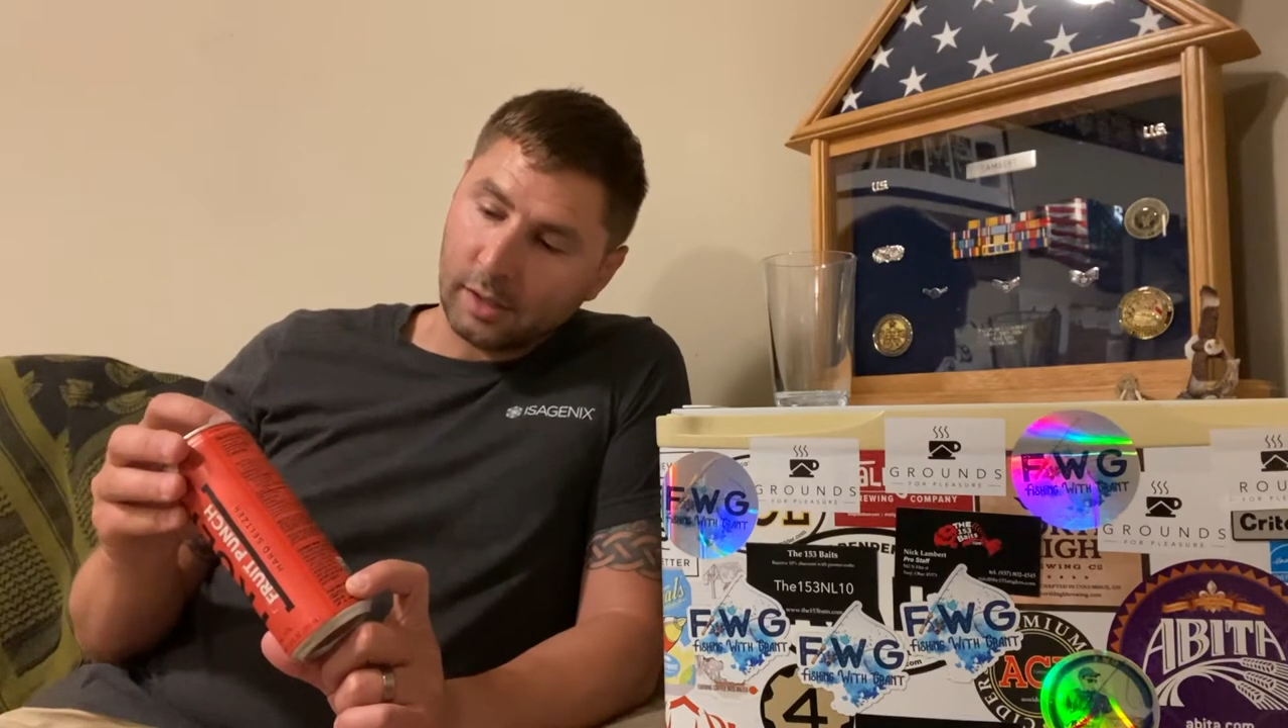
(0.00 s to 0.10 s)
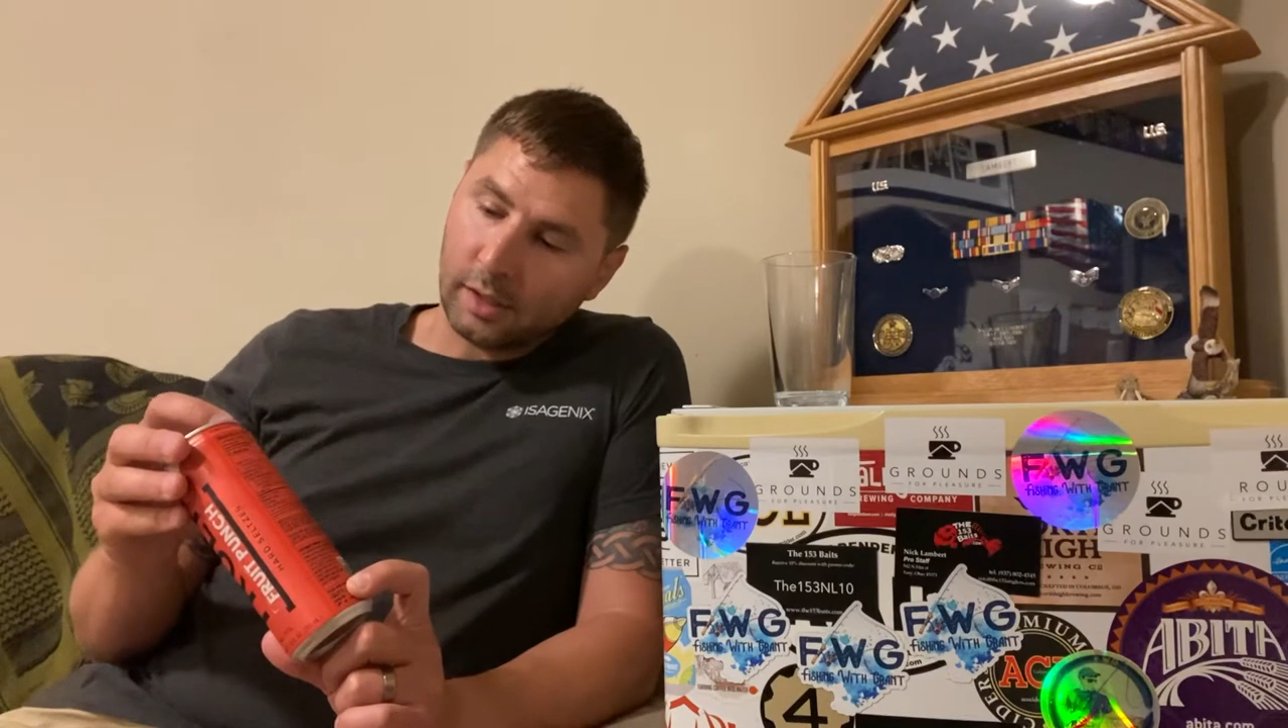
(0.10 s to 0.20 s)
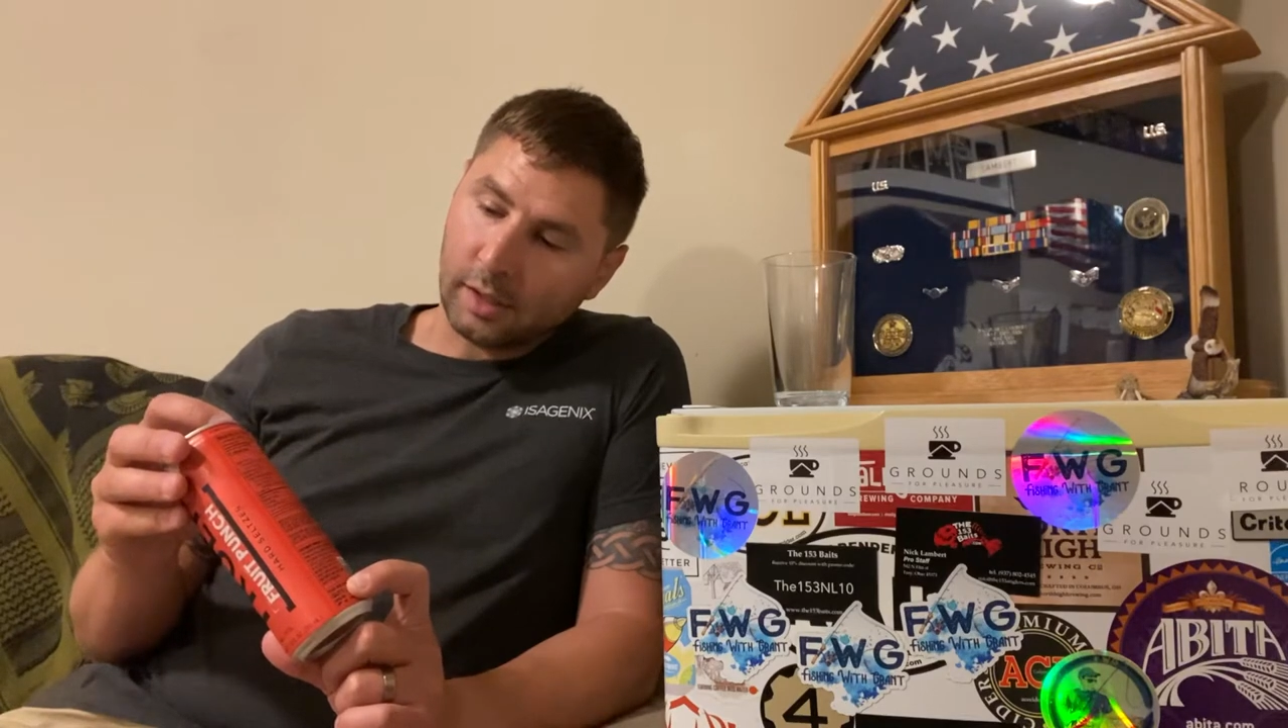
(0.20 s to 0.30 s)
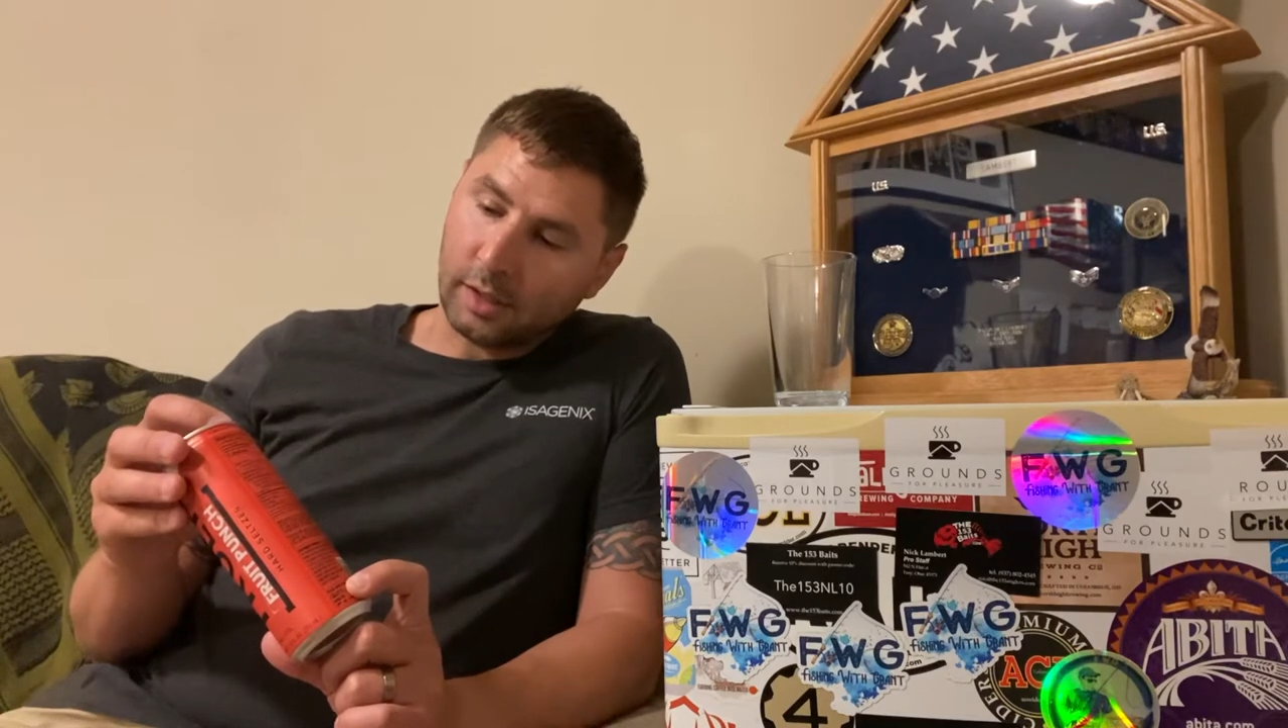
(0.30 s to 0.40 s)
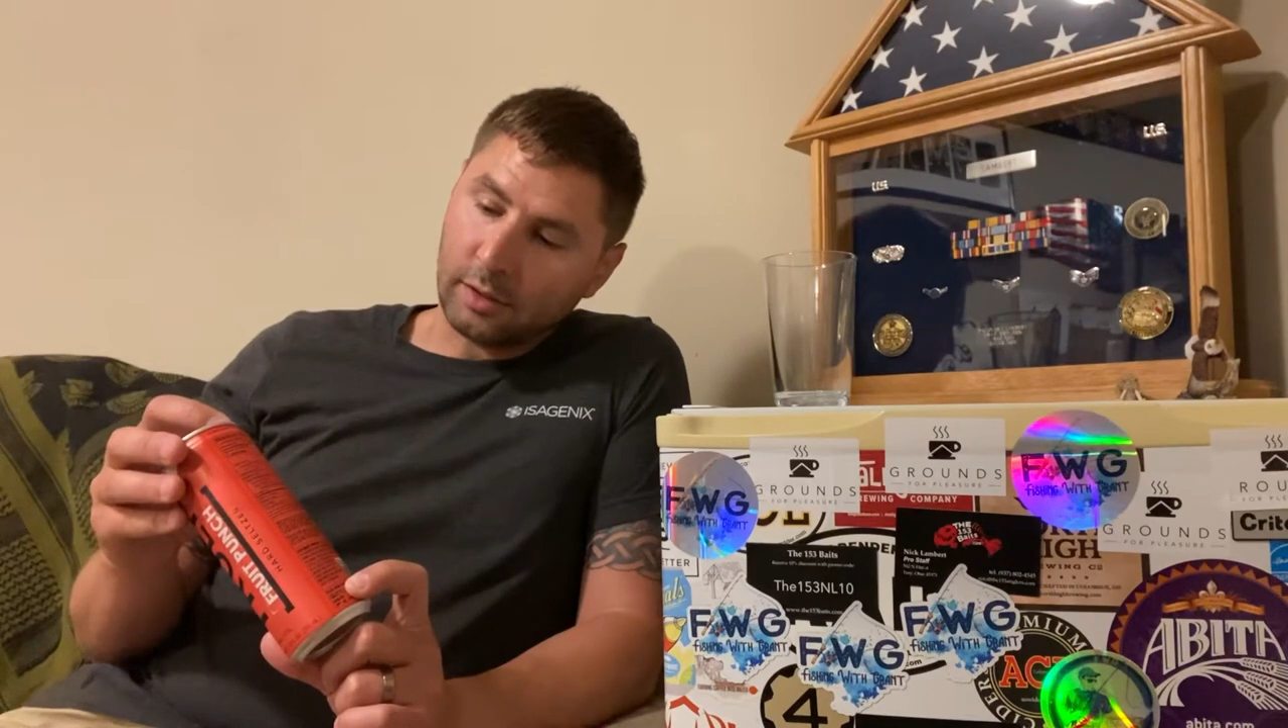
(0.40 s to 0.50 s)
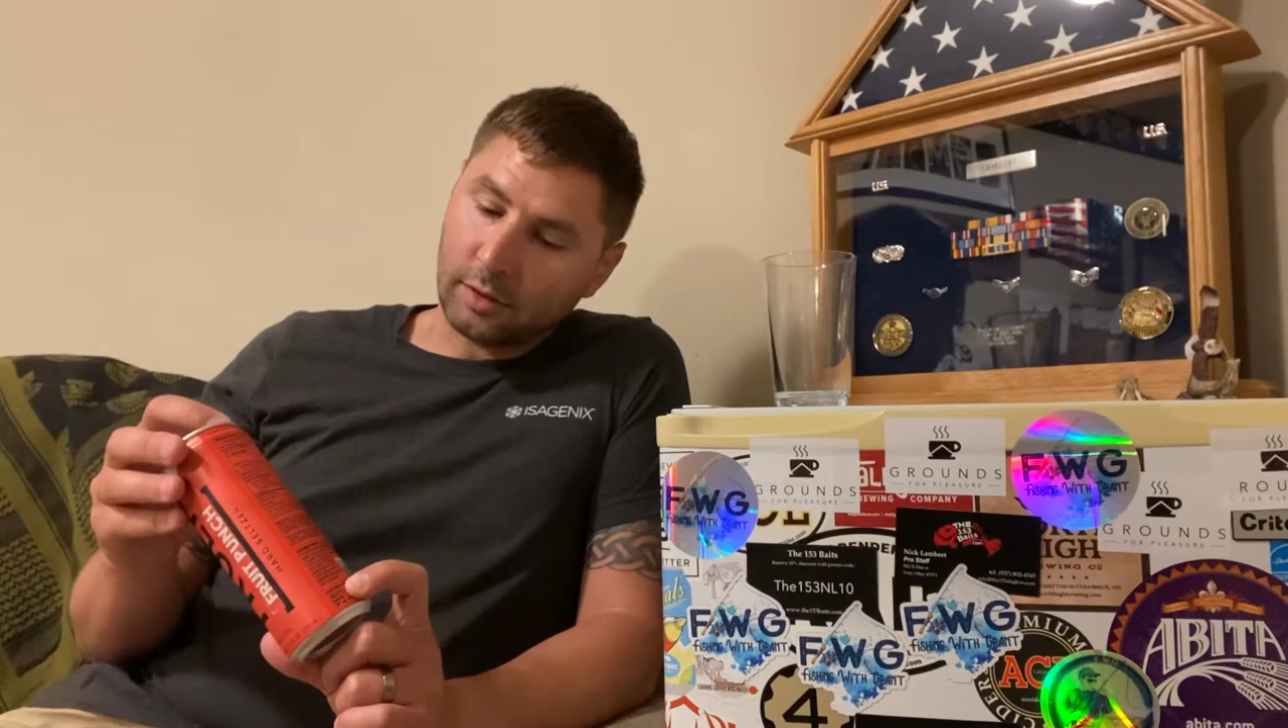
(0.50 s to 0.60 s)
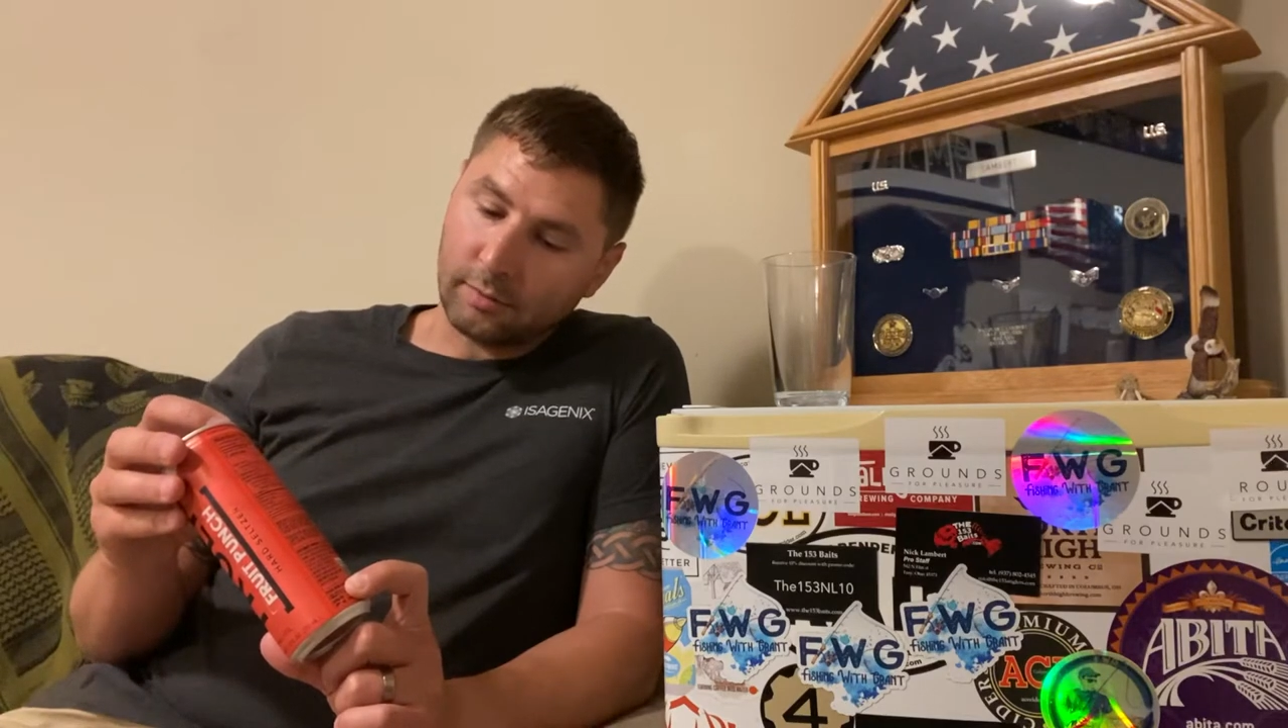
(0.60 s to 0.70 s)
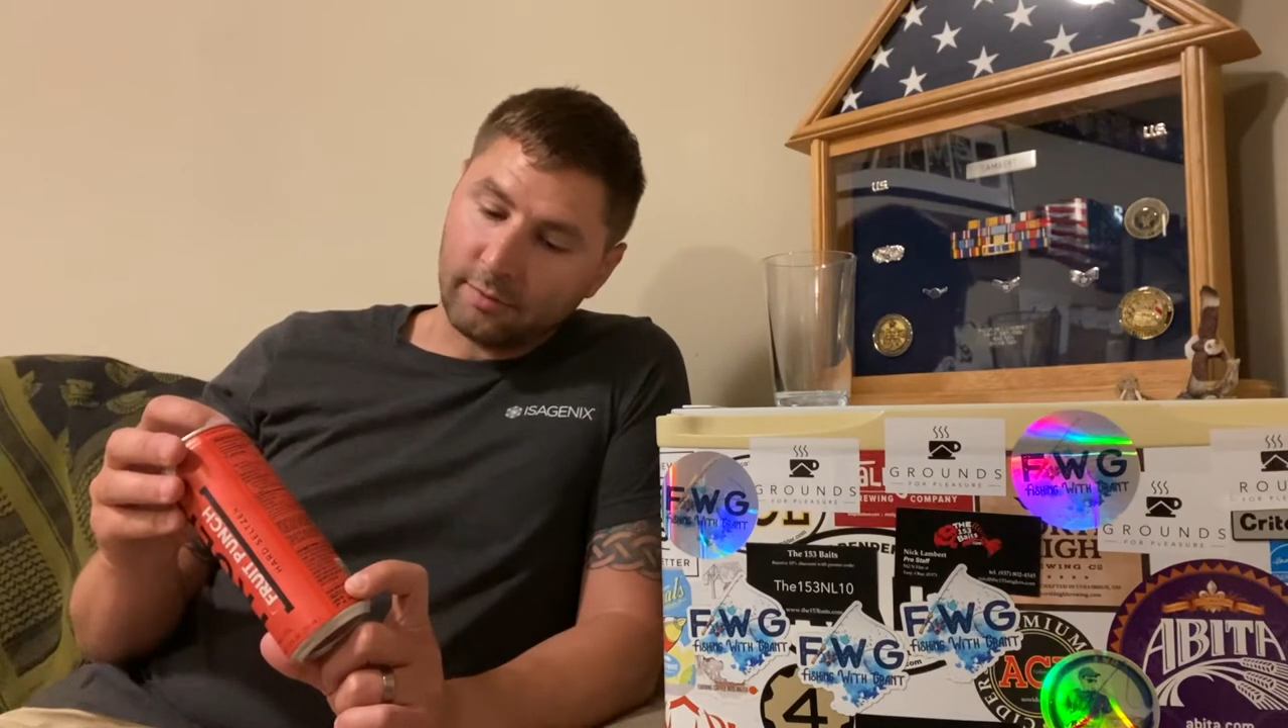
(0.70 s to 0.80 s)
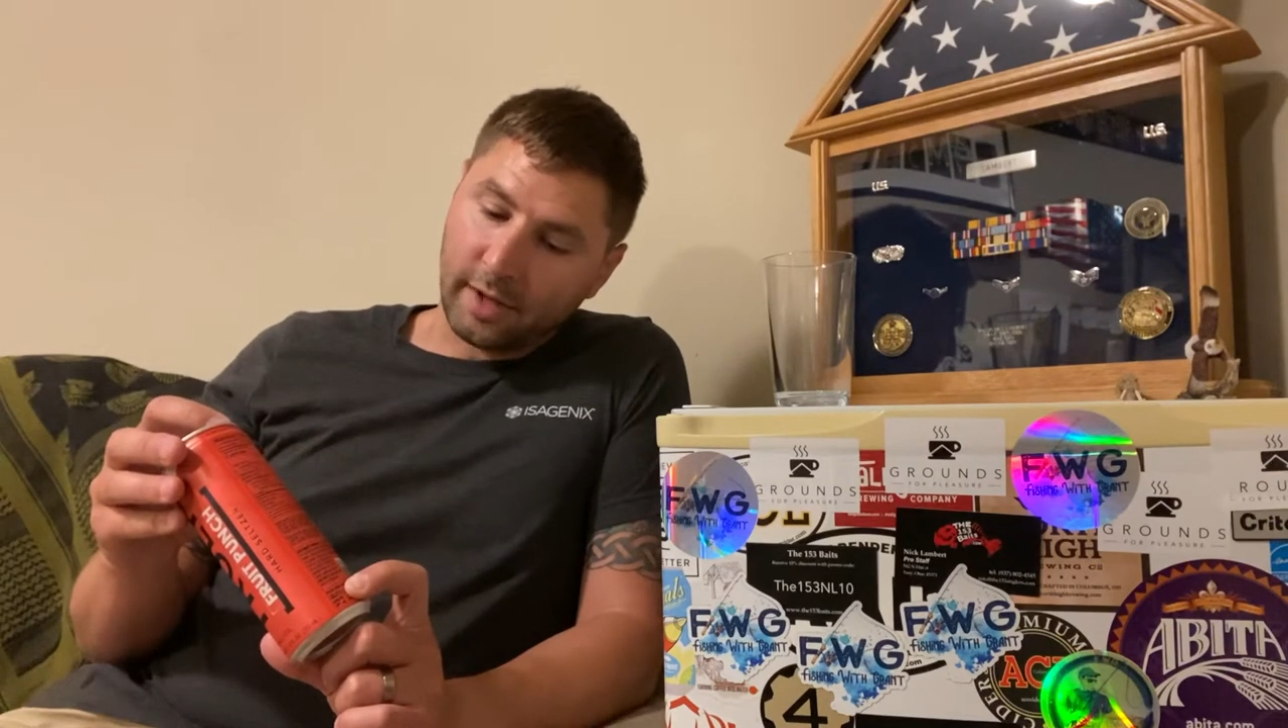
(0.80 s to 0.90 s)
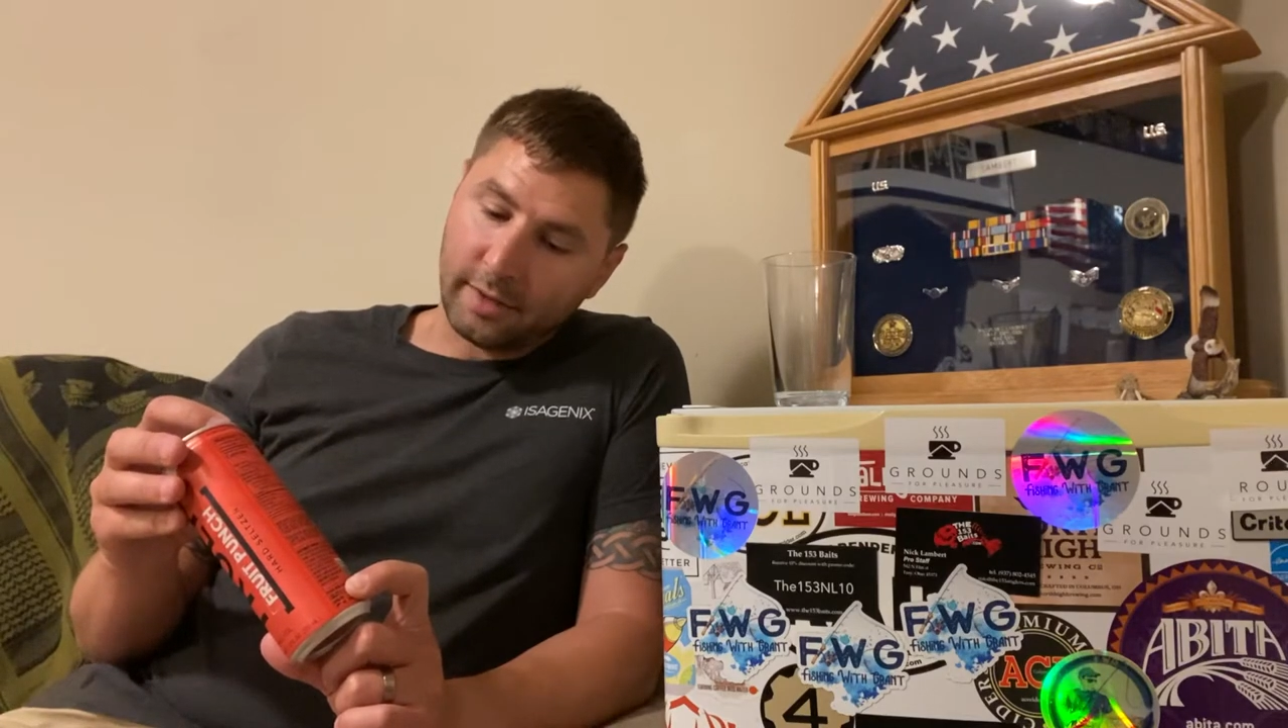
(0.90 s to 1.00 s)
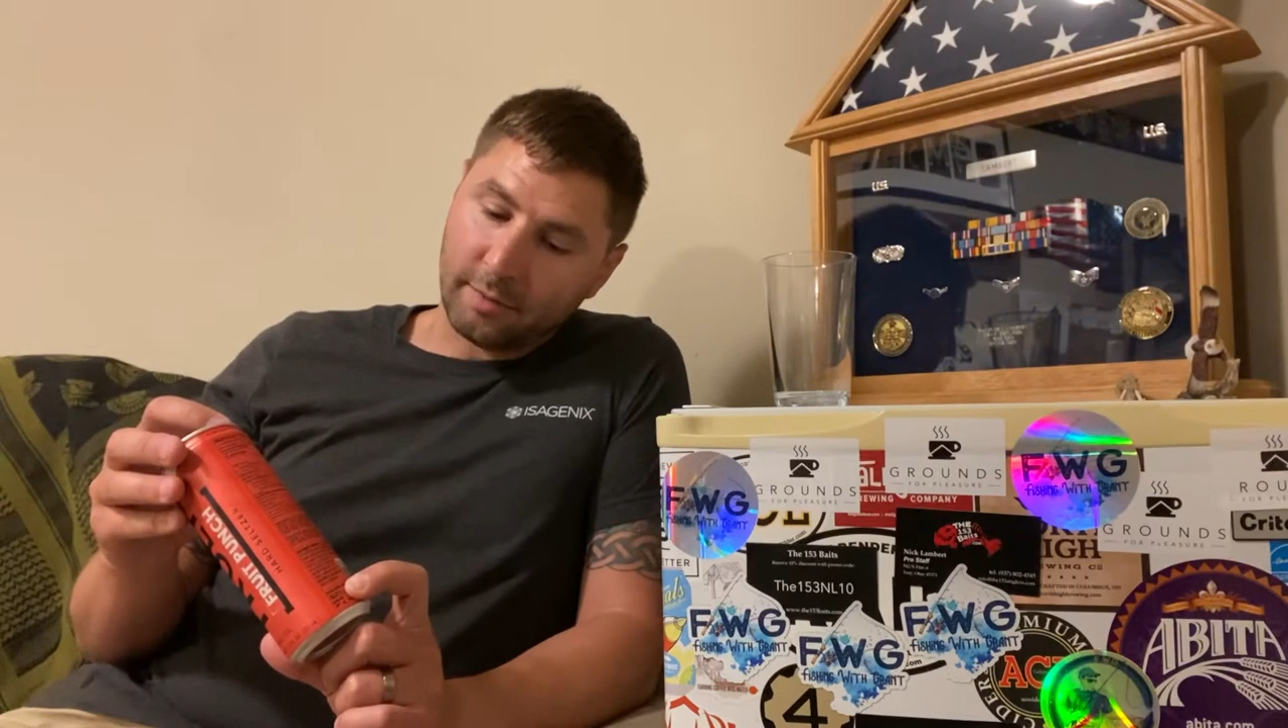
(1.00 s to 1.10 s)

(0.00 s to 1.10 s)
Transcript: and you can find